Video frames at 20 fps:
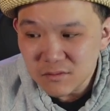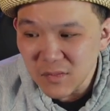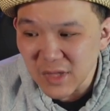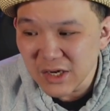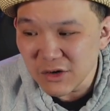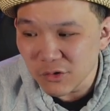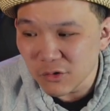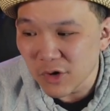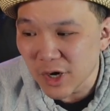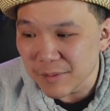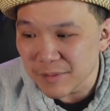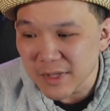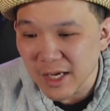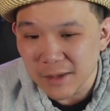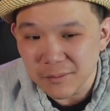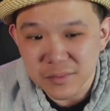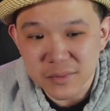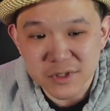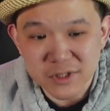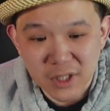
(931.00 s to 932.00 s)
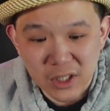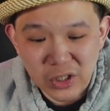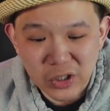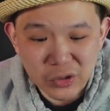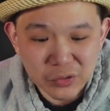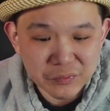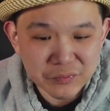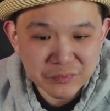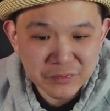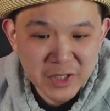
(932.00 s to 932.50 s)
It ramped up.
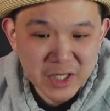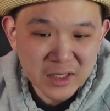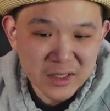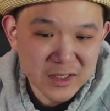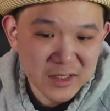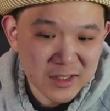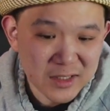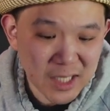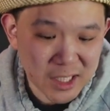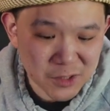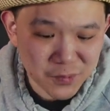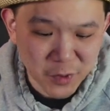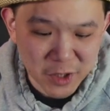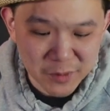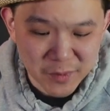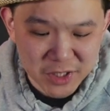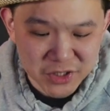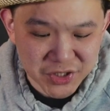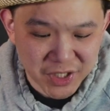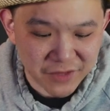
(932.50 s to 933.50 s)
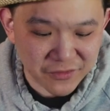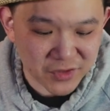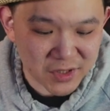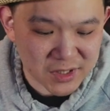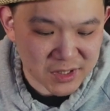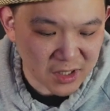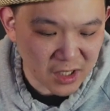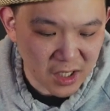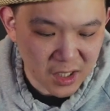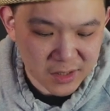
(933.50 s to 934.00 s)
So that's pretty much it for
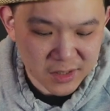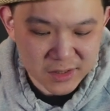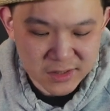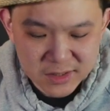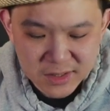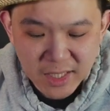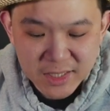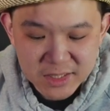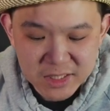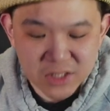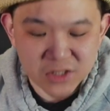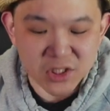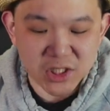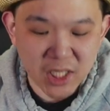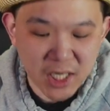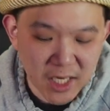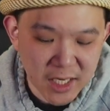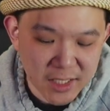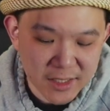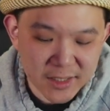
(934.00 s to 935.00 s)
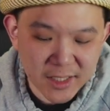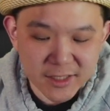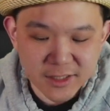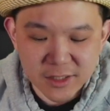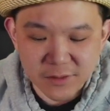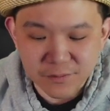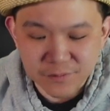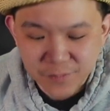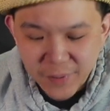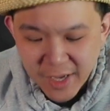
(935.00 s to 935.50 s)
this cigar. There's nothing shine,
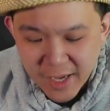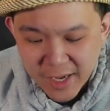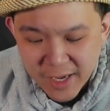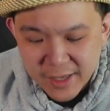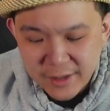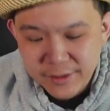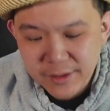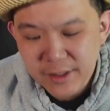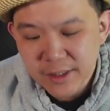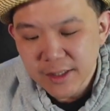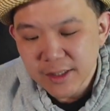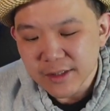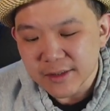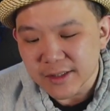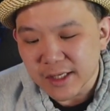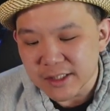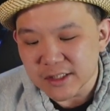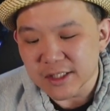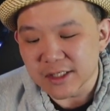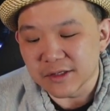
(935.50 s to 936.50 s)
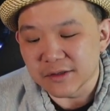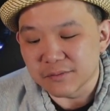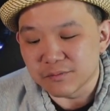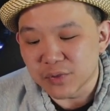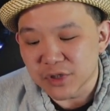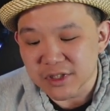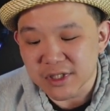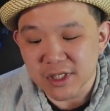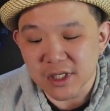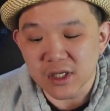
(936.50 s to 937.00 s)
nothing bad, nothing
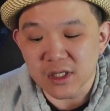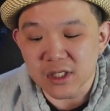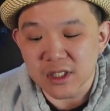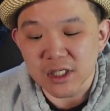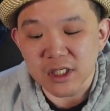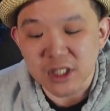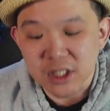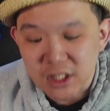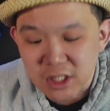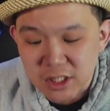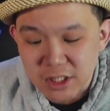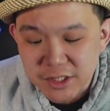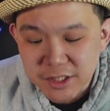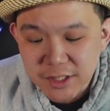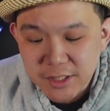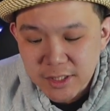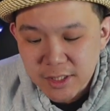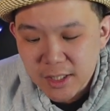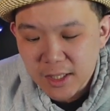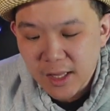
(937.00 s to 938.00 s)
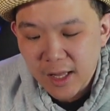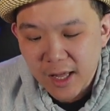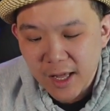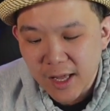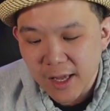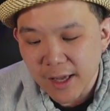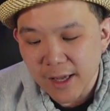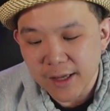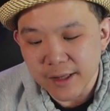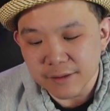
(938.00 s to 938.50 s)
particularly good,
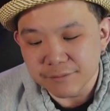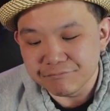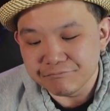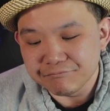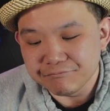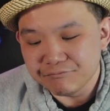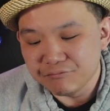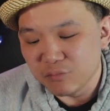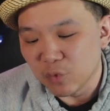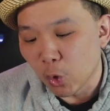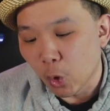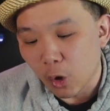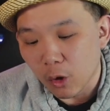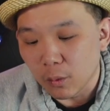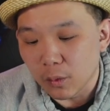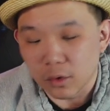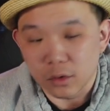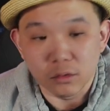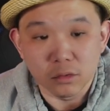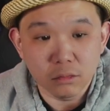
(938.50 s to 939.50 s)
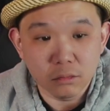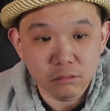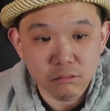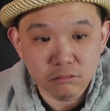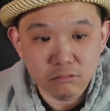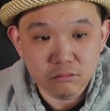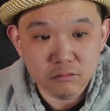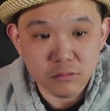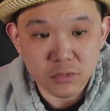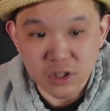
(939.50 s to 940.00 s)
and normal
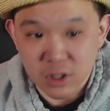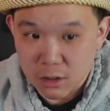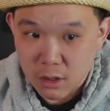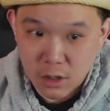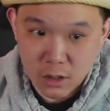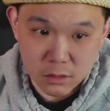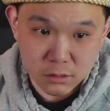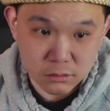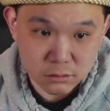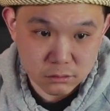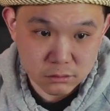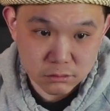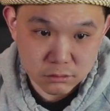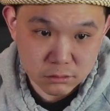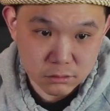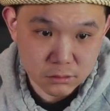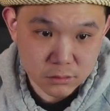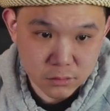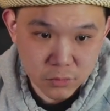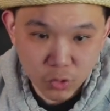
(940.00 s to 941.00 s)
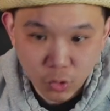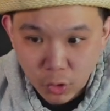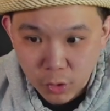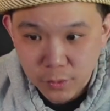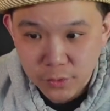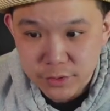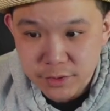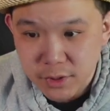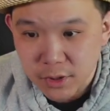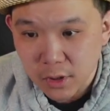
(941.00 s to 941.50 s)
cigar.
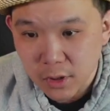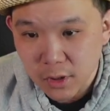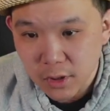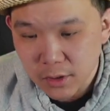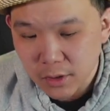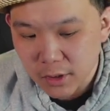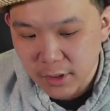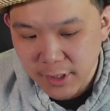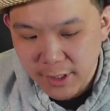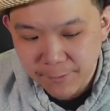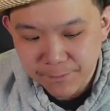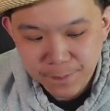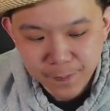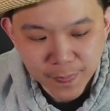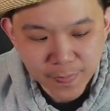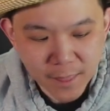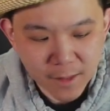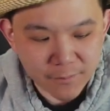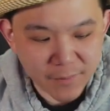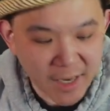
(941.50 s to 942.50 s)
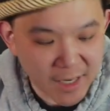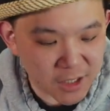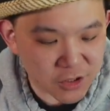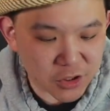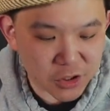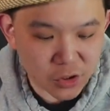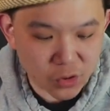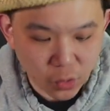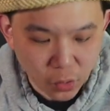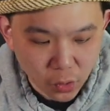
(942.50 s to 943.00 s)
Normal cigar, all right? Package
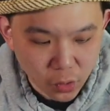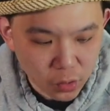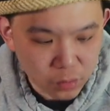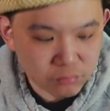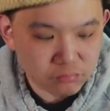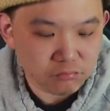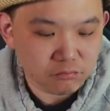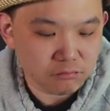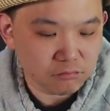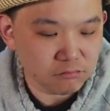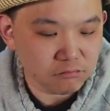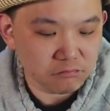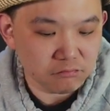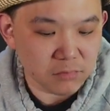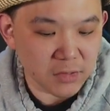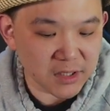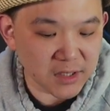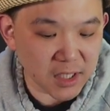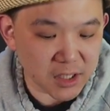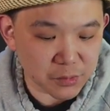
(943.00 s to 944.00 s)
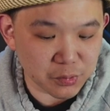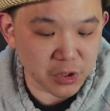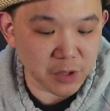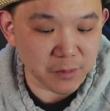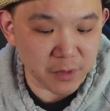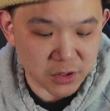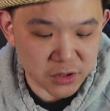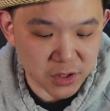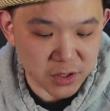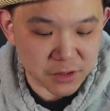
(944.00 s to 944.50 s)
is cool, and that's pretty
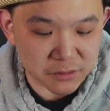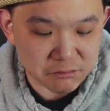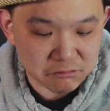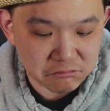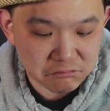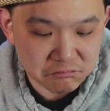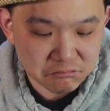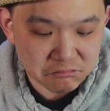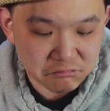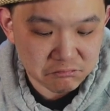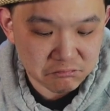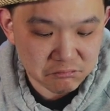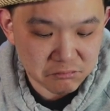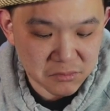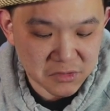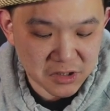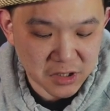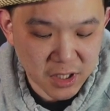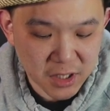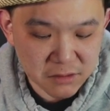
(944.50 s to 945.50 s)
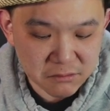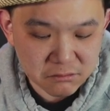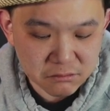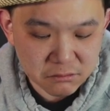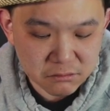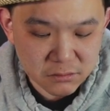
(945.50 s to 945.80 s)
much it. All right?